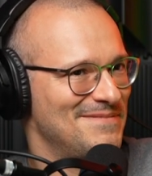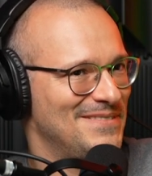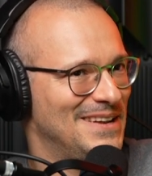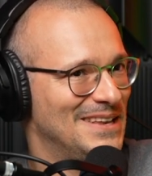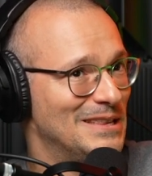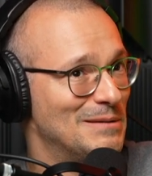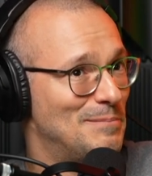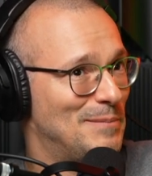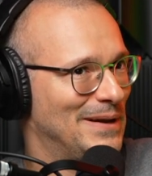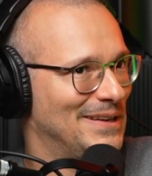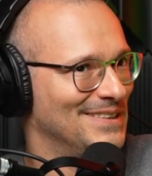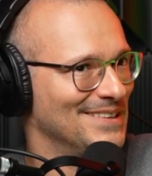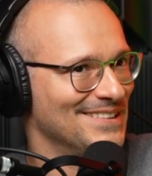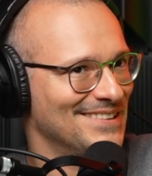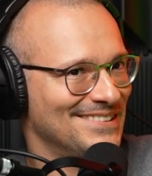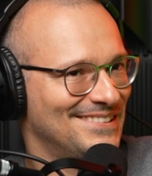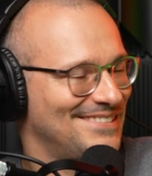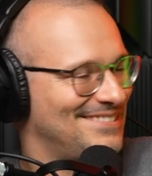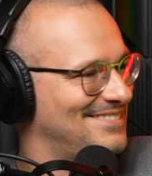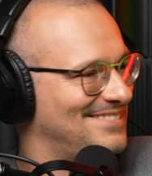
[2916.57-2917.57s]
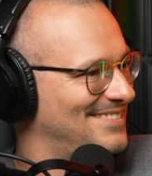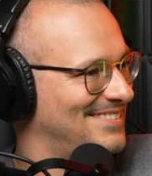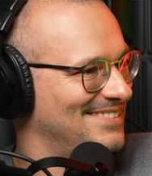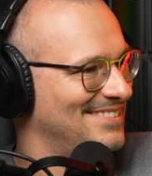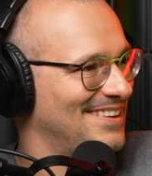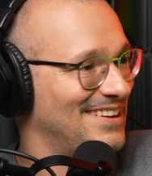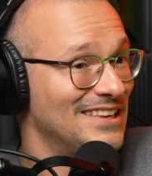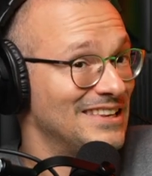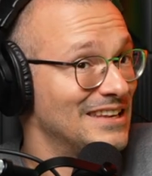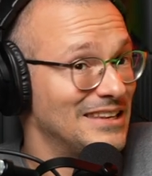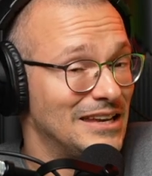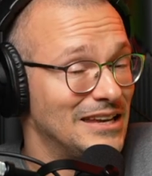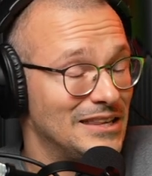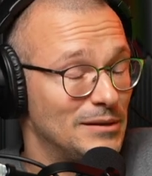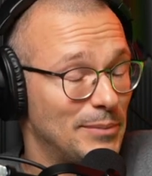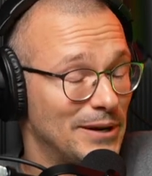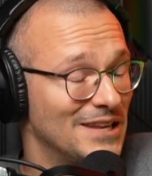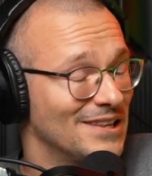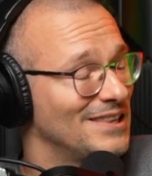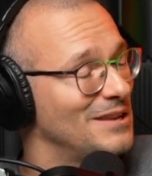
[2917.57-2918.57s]
independent
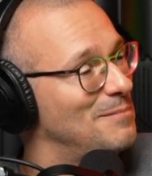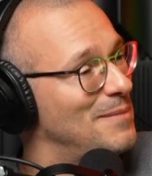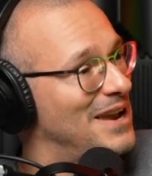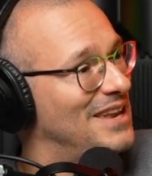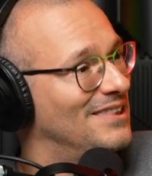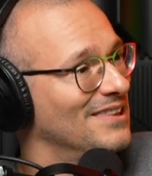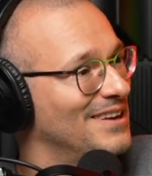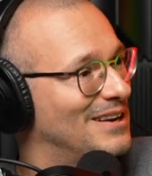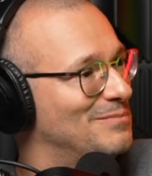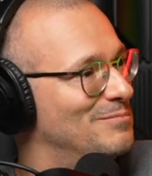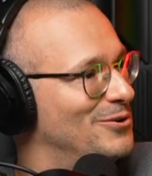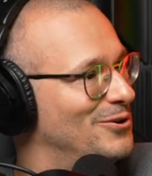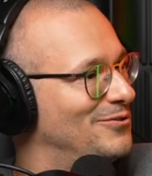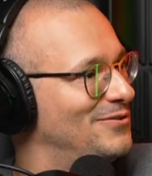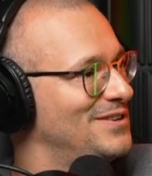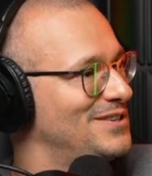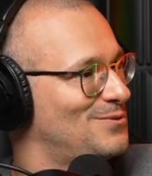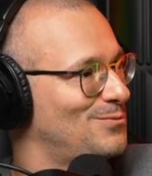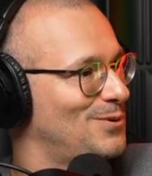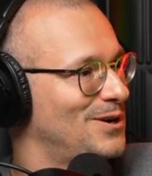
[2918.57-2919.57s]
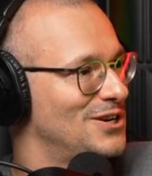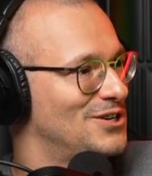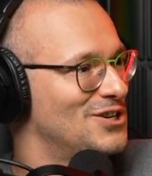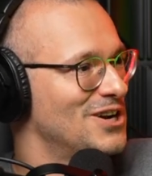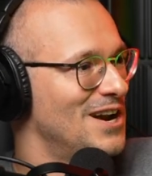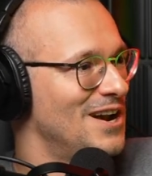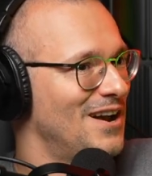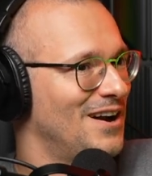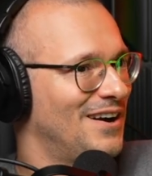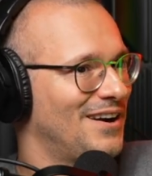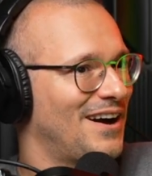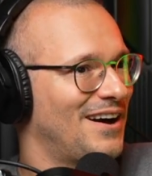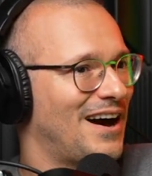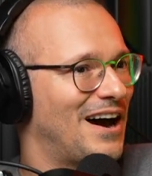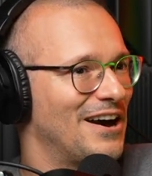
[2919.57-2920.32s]
independently made like movies which sure.